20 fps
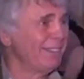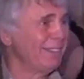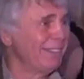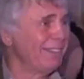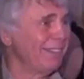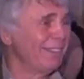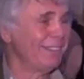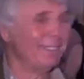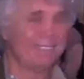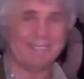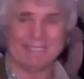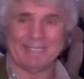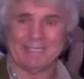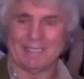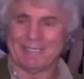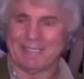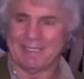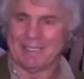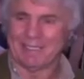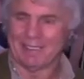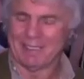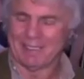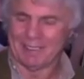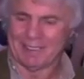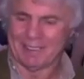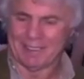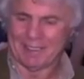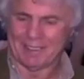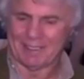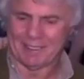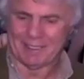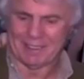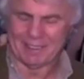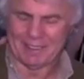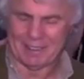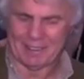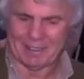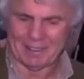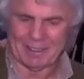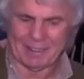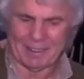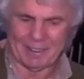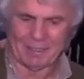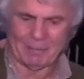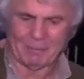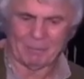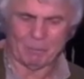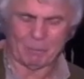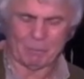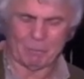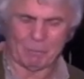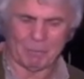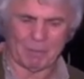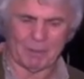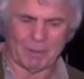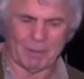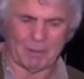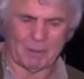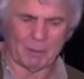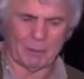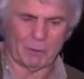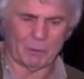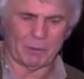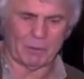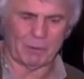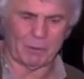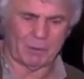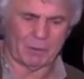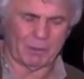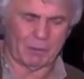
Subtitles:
No words are spoken by the person on screen.